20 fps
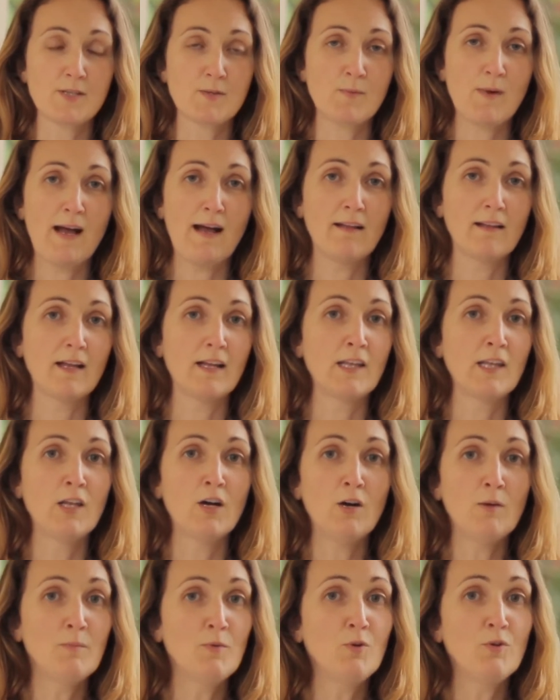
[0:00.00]
as well, a
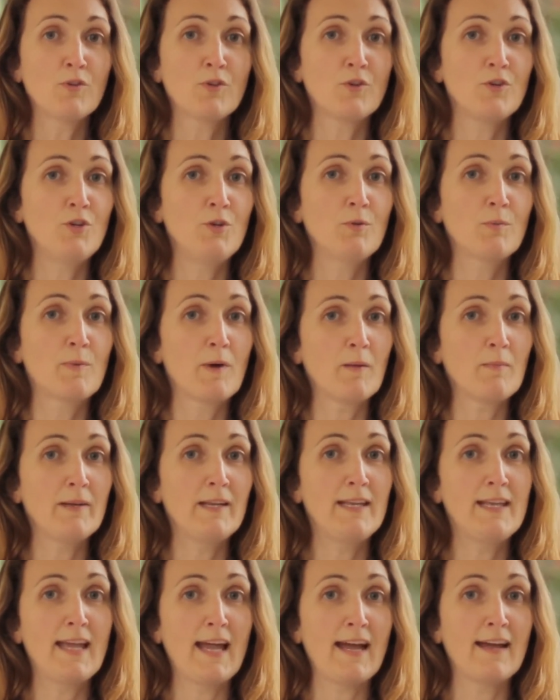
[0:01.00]
lot more than you'll
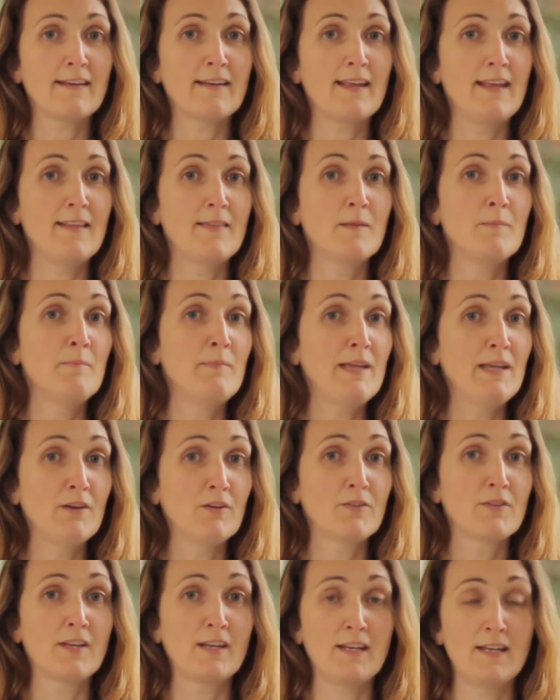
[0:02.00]
probably get in the
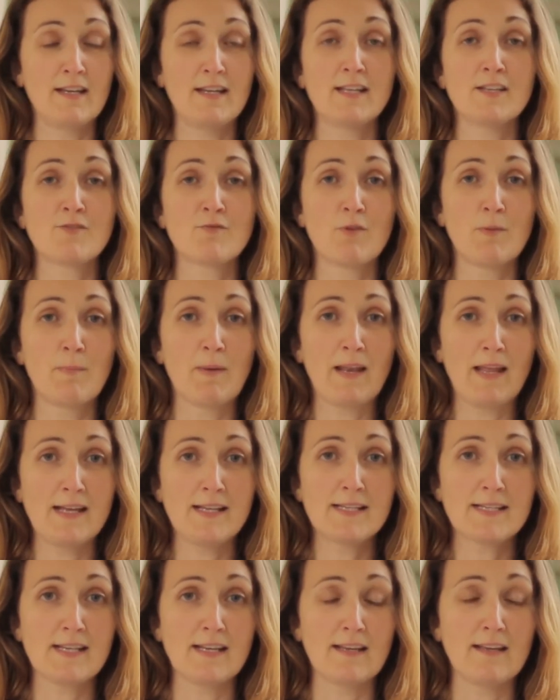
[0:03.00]
meal that it is
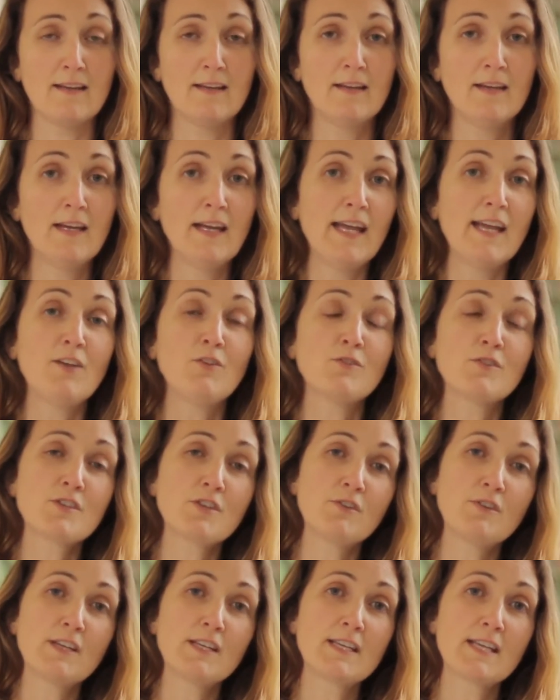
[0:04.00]
replacing. It
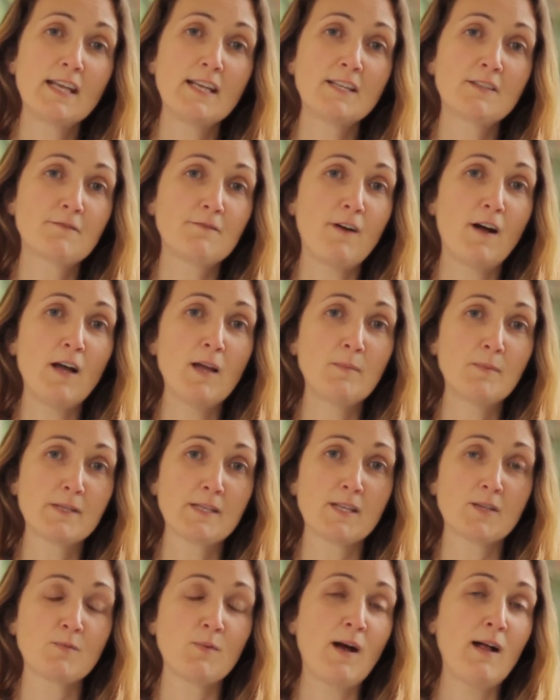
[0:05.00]
also contains
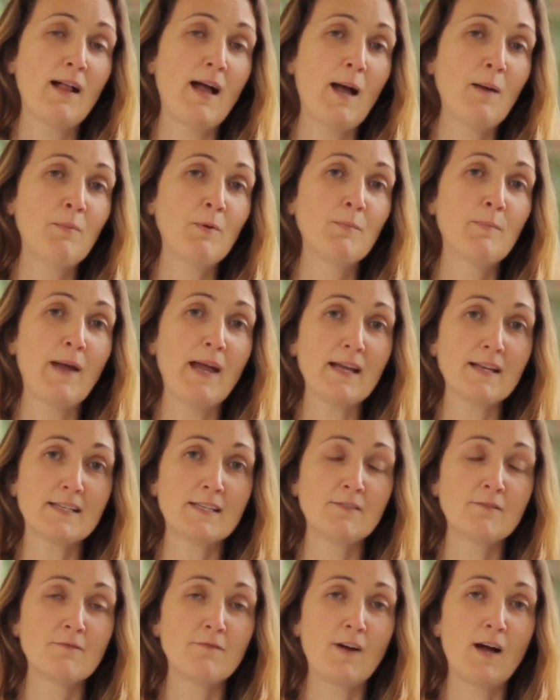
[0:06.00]
fibers as well, apple
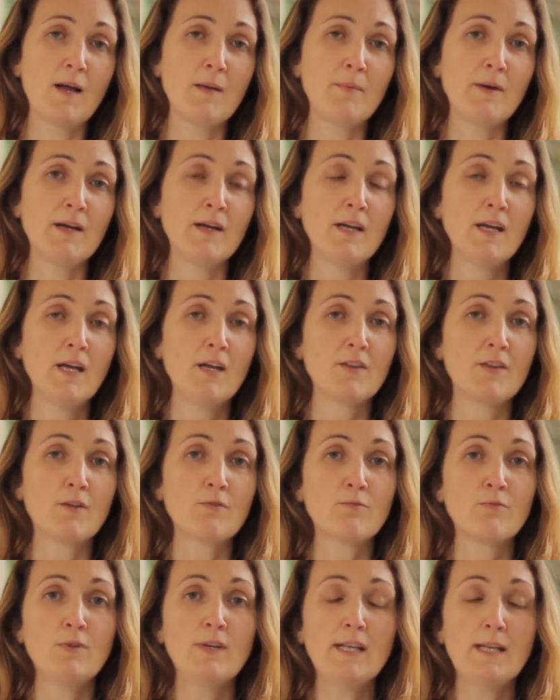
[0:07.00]
pectin fiber,
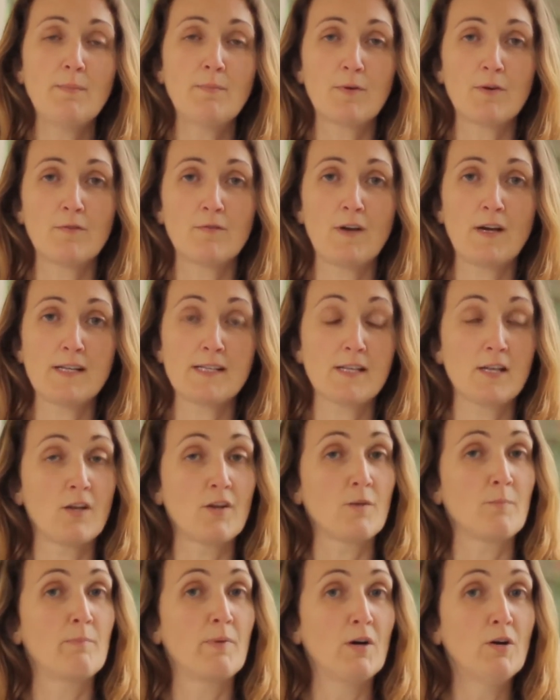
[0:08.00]
that really provides a
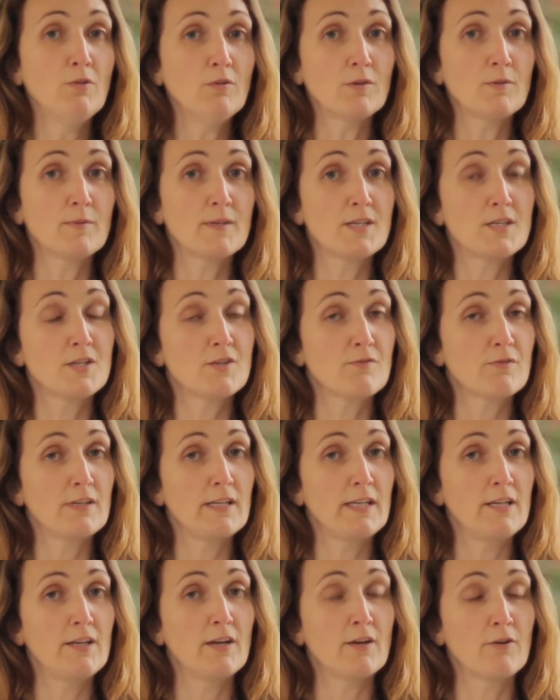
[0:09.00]
lot of bulk, which is
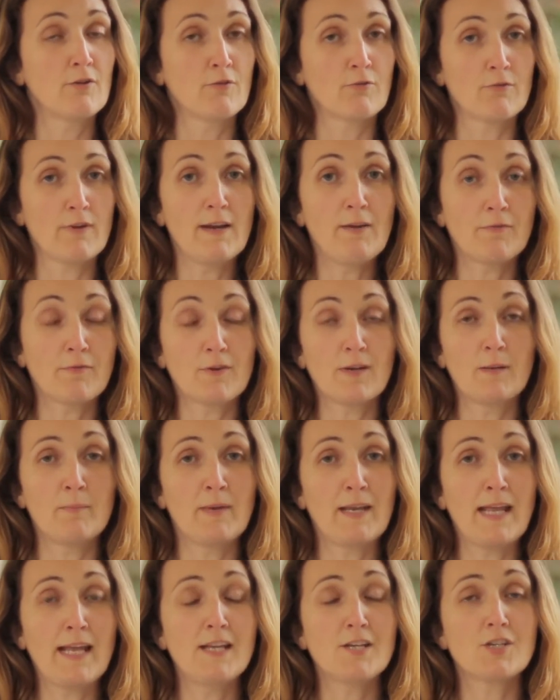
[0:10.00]
really great for
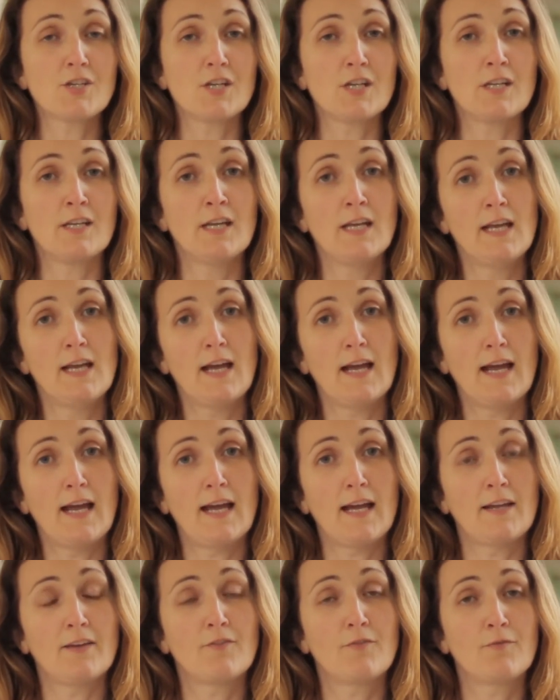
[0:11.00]
elimination
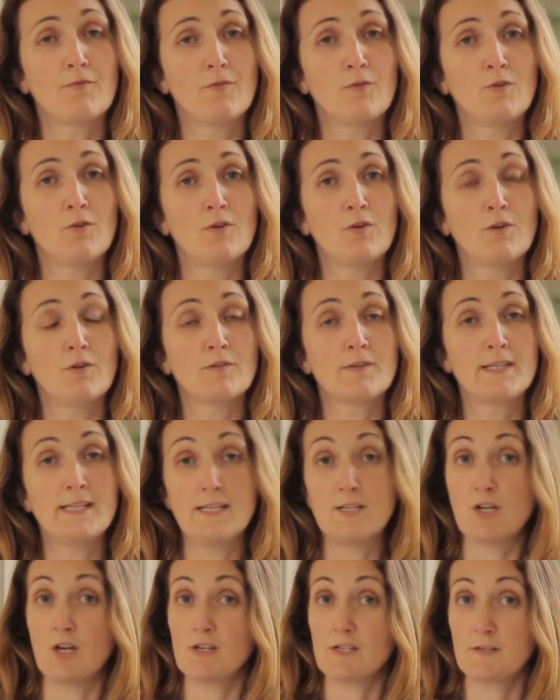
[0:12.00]
and for
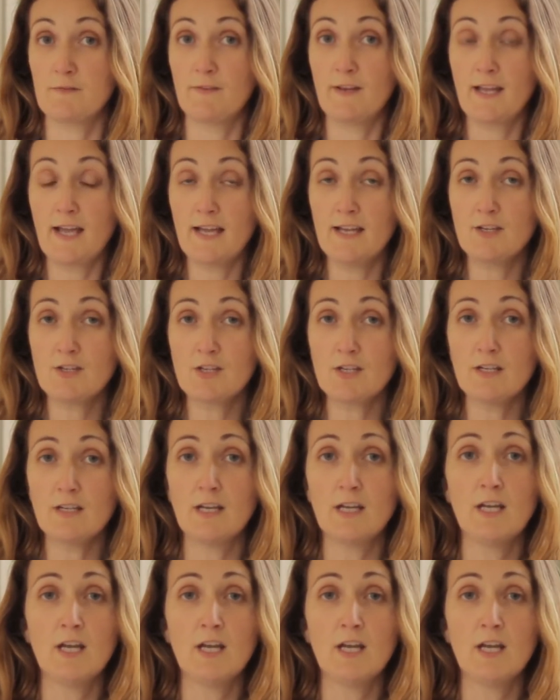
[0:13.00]
detoxification,